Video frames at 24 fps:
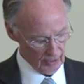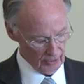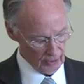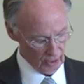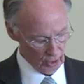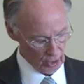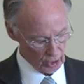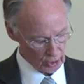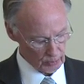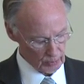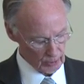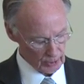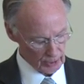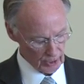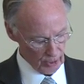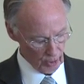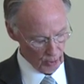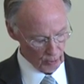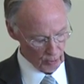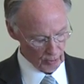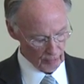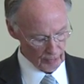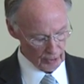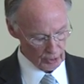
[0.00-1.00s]
The ultimate
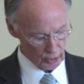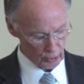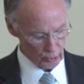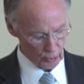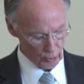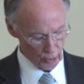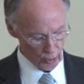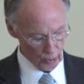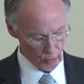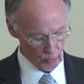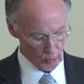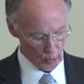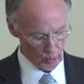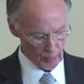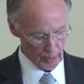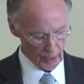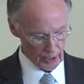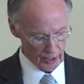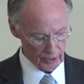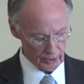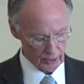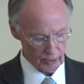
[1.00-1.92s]
goal of this group will be